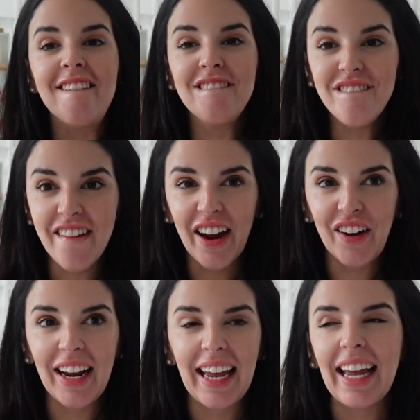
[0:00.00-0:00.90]

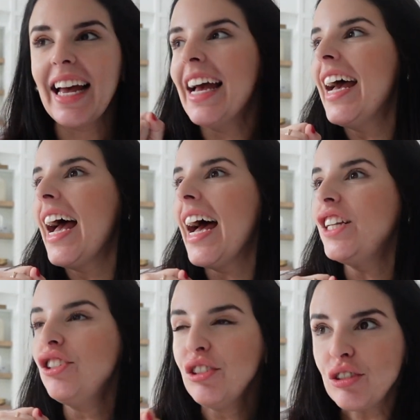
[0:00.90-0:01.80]
very
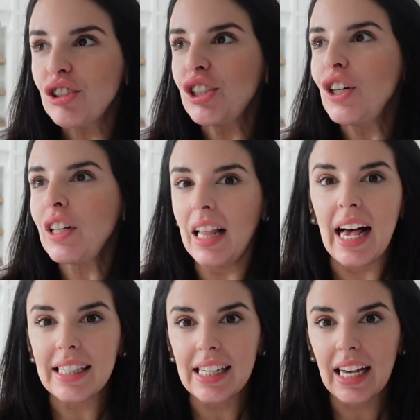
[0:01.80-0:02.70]
neutral
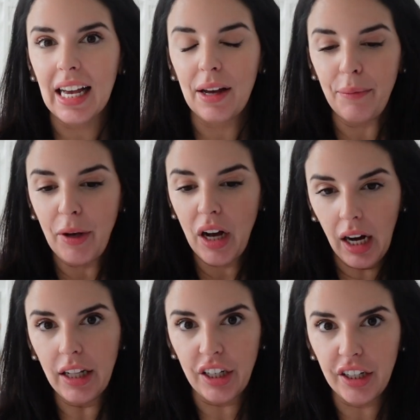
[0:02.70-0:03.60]
classic
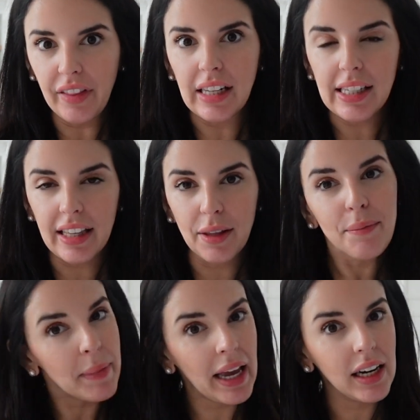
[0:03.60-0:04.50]
color, that's like the
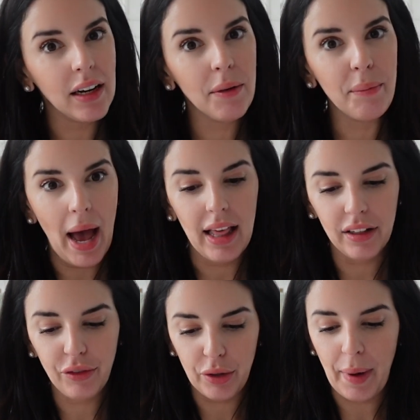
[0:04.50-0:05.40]
main
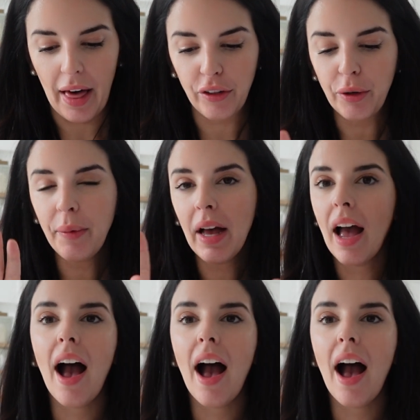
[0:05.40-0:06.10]
palette for the bathroom,